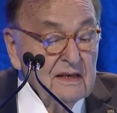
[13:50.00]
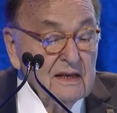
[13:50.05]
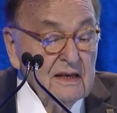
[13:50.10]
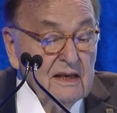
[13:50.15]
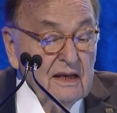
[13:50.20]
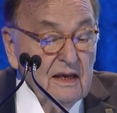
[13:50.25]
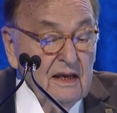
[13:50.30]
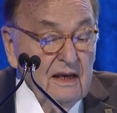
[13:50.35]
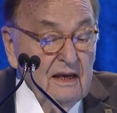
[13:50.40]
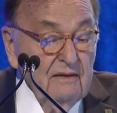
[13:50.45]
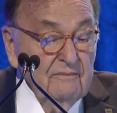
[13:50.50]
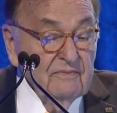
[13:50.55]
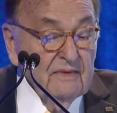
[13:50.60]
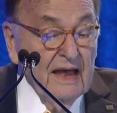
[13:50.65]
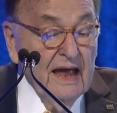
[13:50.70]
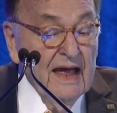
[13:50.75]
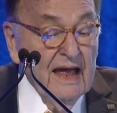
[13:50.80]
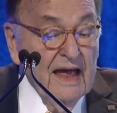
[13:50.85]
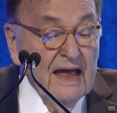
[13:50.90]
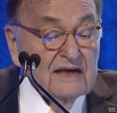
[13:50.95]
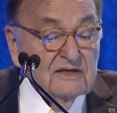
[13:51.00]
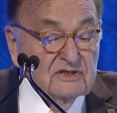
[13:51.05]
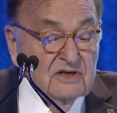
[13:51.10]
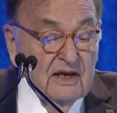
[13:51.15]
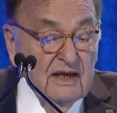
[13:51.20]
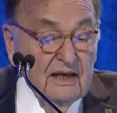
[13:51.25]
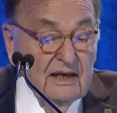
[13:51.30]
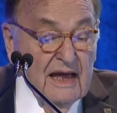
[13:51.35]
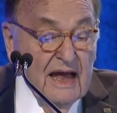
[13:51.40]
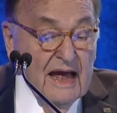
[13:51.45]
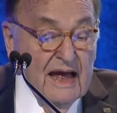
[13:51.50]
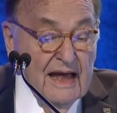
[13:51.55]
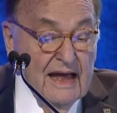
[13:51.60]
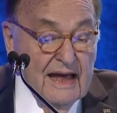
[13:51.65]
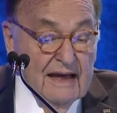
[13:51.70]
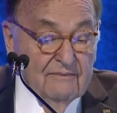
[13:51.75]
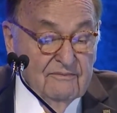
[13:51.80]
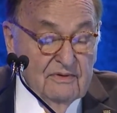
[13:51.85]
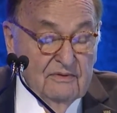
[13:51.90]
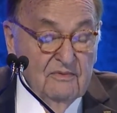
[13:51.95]
I
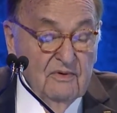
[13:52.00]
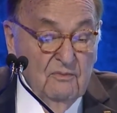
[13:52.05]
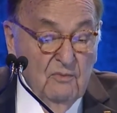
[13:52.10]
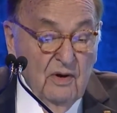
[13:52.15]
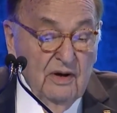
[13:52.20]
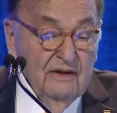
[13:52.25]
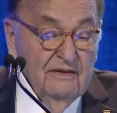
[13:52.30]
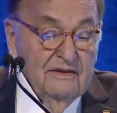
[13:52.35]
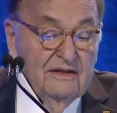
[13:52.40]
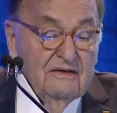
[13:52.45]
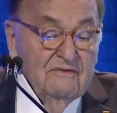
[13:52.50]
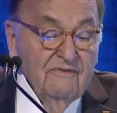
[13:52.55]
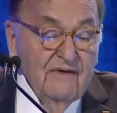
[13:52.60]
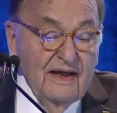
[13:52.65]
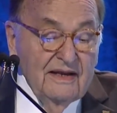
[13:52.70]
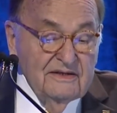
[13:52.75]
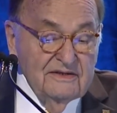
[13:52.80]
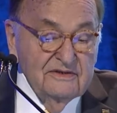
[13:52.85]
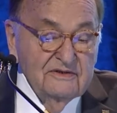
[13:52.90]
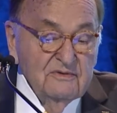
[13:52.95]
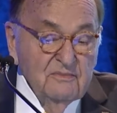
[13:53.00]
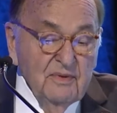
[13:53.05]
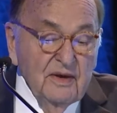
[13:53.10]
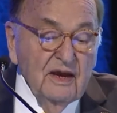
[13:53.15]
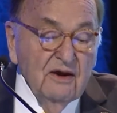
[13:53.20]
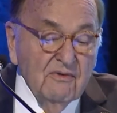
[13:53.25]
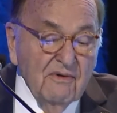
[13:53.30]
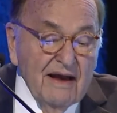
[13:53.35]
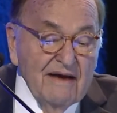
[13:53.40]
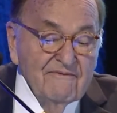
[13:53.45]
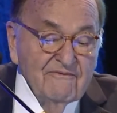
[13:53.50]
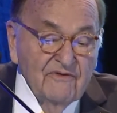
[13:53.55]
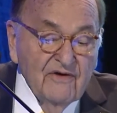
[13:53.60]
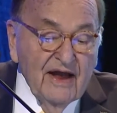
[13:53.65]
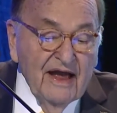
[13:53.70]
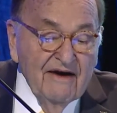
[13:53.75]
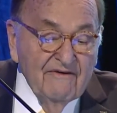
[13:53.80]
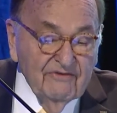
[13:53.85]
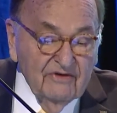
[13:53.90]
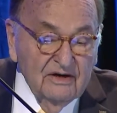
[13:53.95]
had one of the advantages of being around
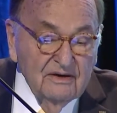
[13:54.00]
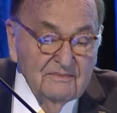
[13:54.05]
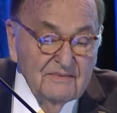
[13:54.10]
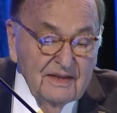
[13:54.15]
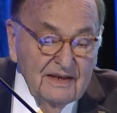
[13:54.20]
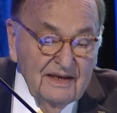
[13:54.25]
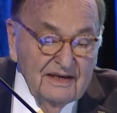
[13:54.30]
forever